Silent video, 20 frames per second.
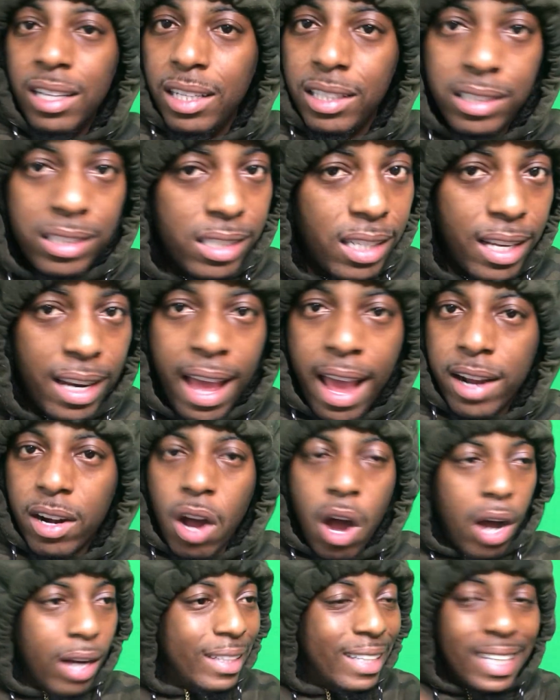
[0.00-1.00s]
hood shit at
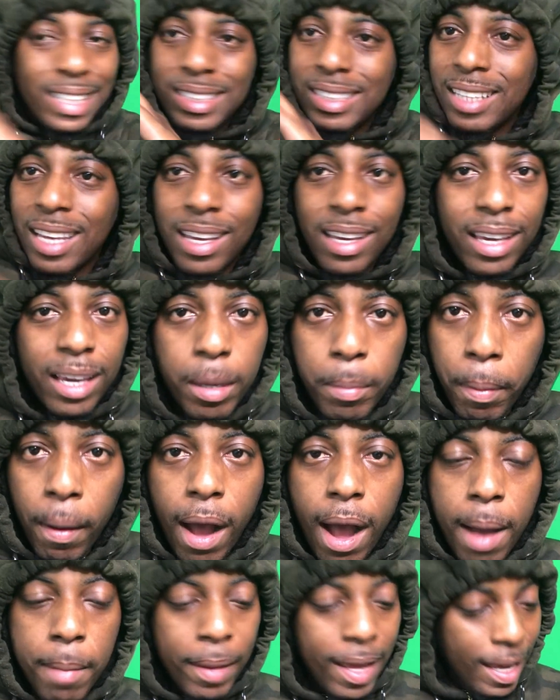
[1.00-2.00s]
all. This ain't
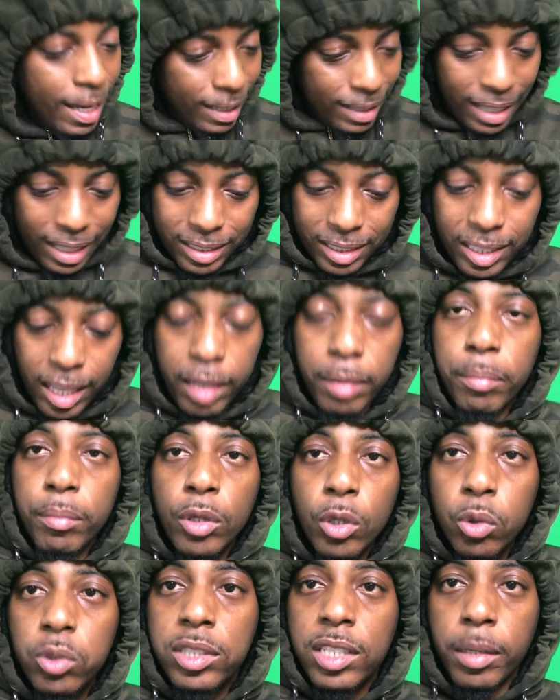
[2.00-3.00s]
hip-hop. This ain't
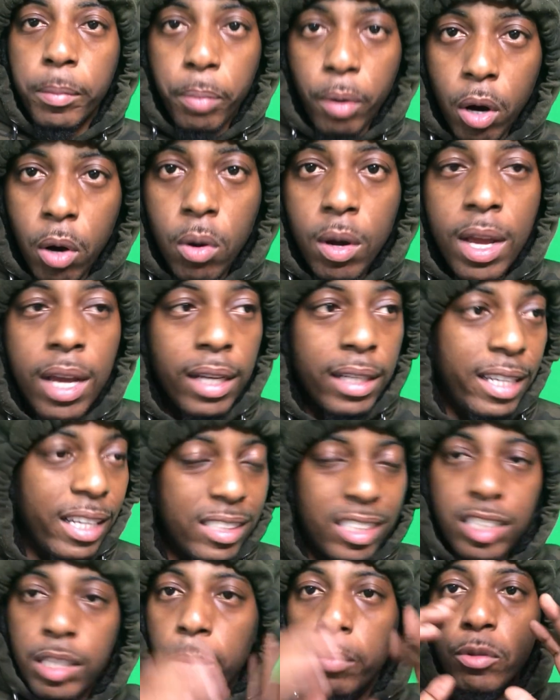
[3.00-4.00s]
music, bro.
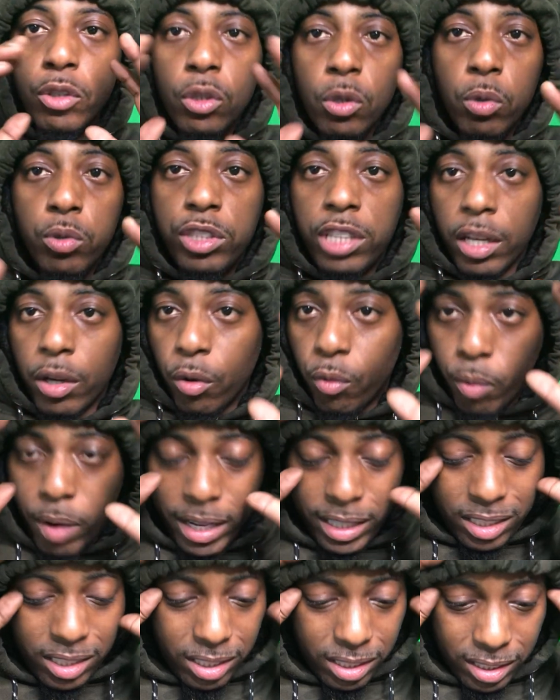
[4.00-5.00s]
This some new
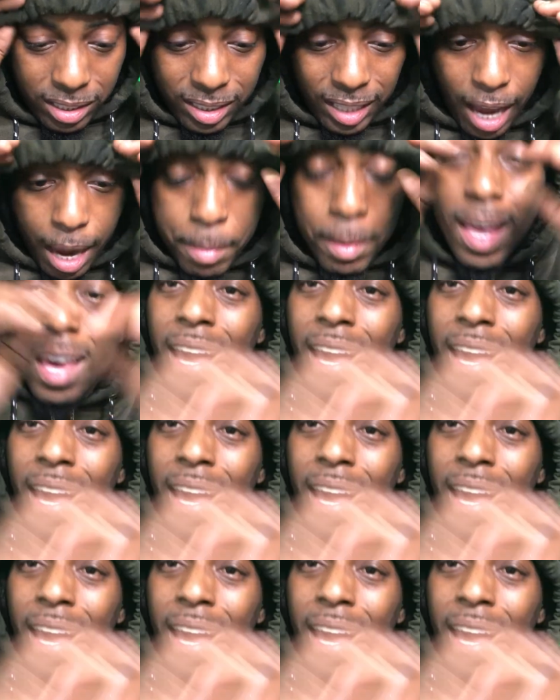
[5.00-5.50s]
generation type.